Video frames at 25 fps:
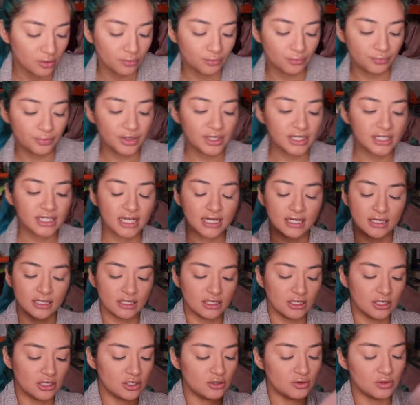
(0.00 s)
We're
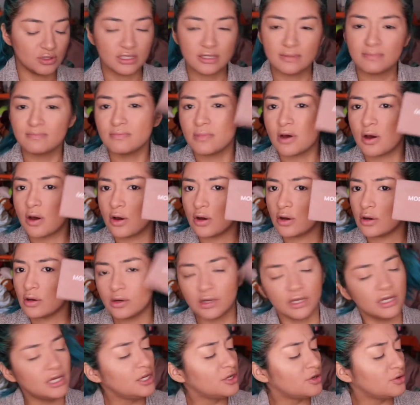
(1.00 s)
gonna use a
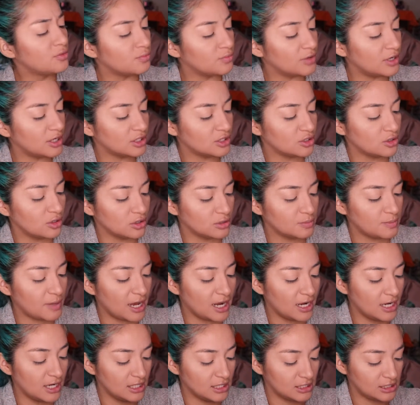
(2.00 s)
modern renaissance
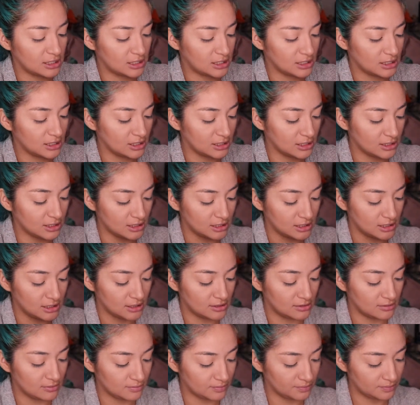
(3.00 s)
palette.
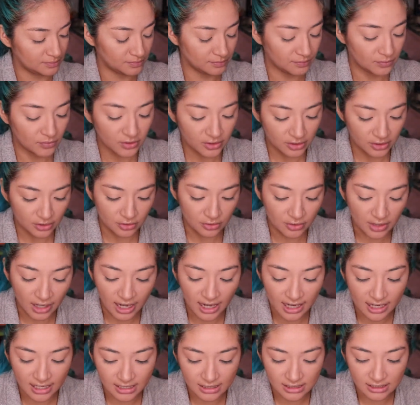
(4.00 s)
You
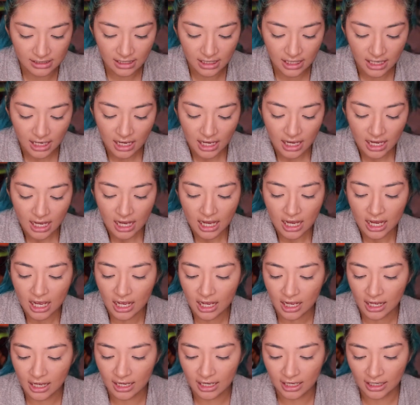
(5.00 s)
guys,
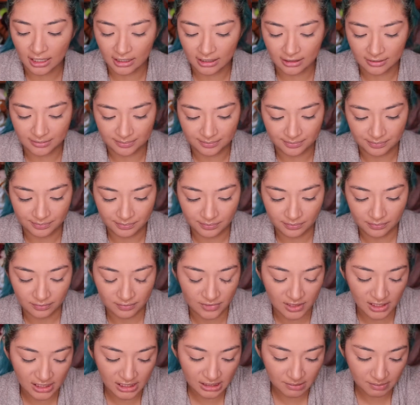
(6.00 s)
um,
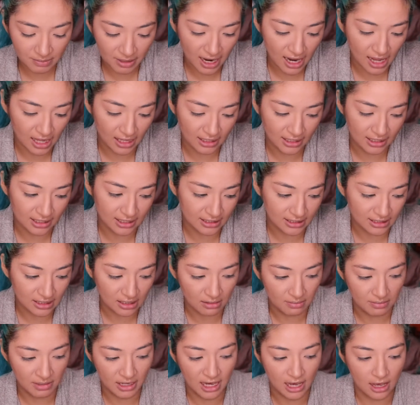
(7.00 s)
this palette is
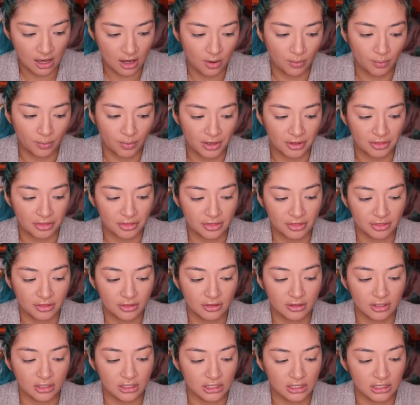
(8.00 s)
coming out with
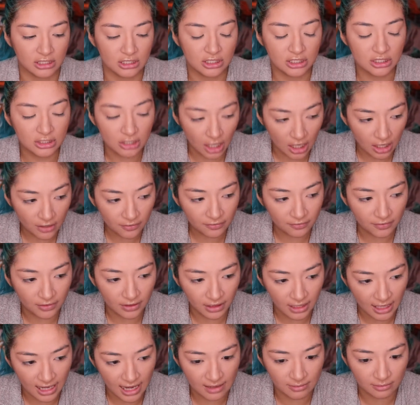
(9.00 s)
the Soft
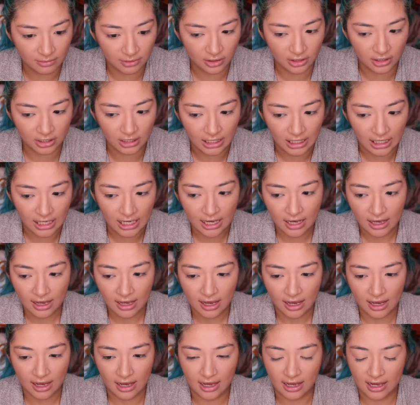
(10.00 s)
Glamour
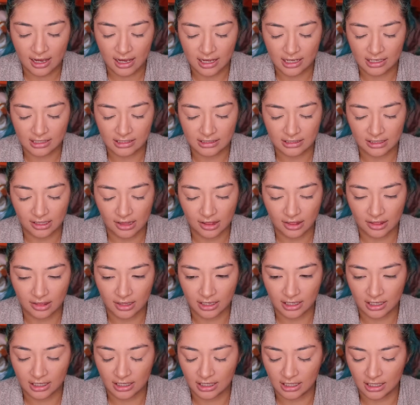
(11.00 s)
and
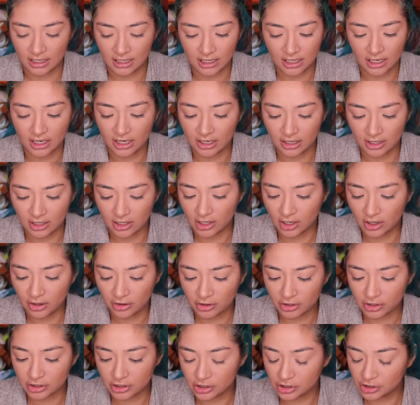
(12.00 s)
the
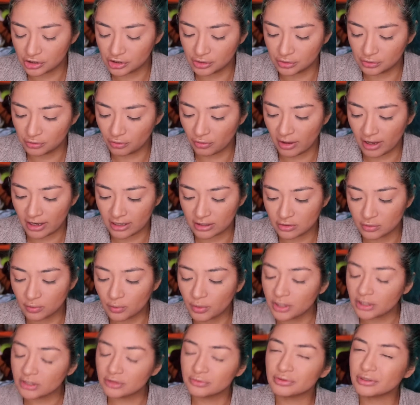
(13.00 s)
other two that
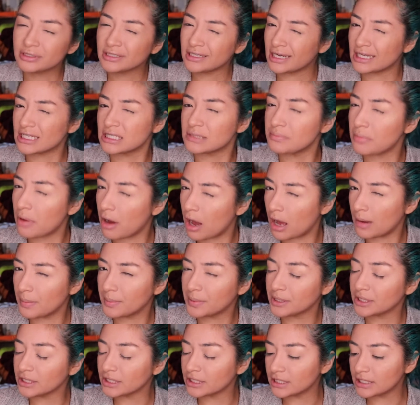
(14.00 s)
weren't really as
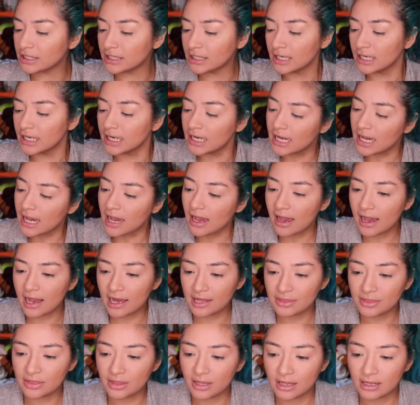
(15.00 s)
popular.
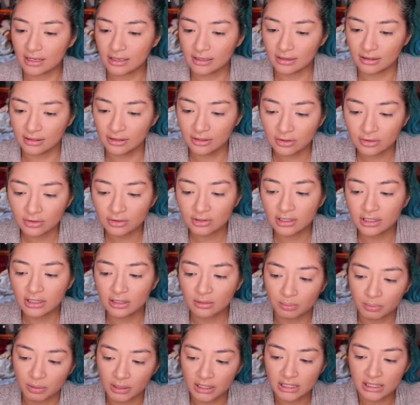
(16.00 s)
And literally
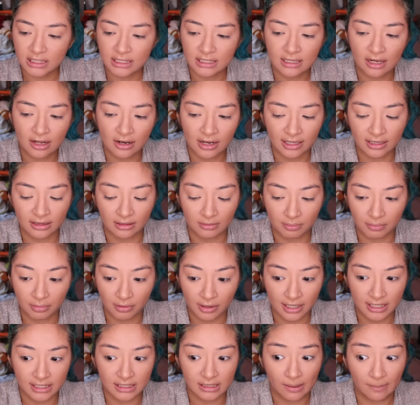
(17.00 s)
they're busting down like the
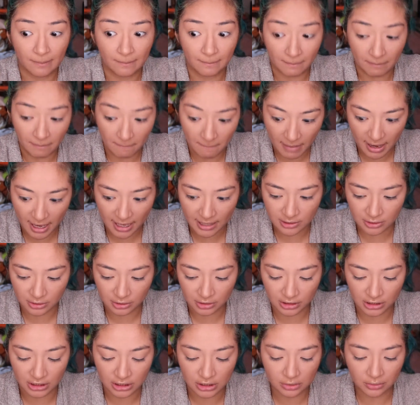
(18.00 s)
price
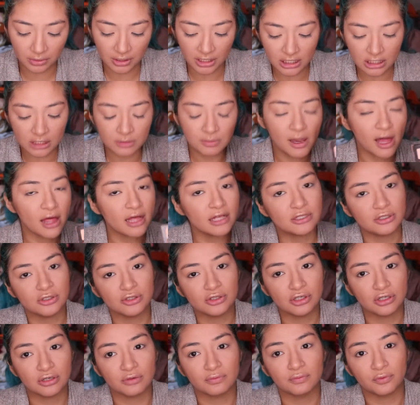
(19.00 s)
majorly. So each palette is
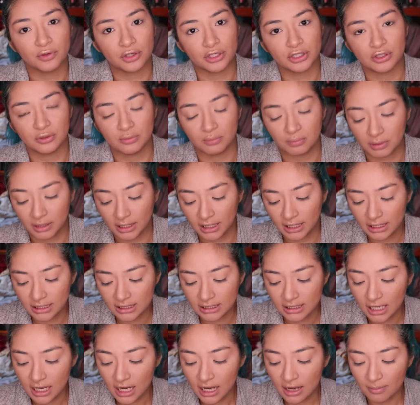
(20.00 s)
usually like 42
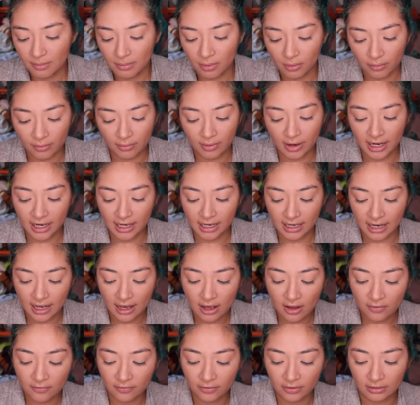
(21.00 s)
bucks, but right
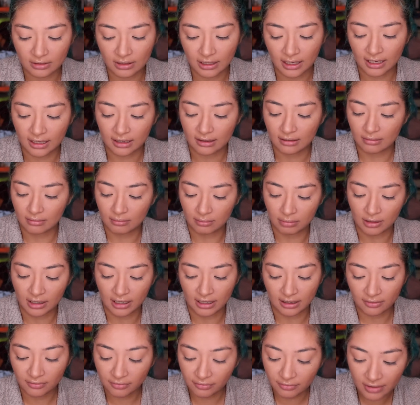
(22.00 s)
now for like
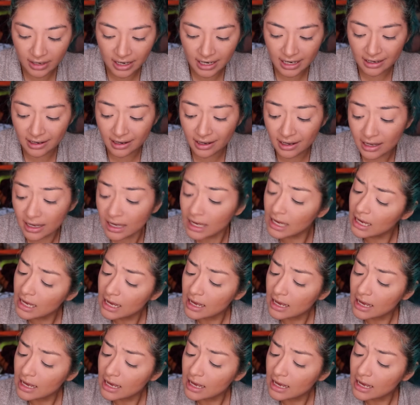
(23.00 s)
Black Friday,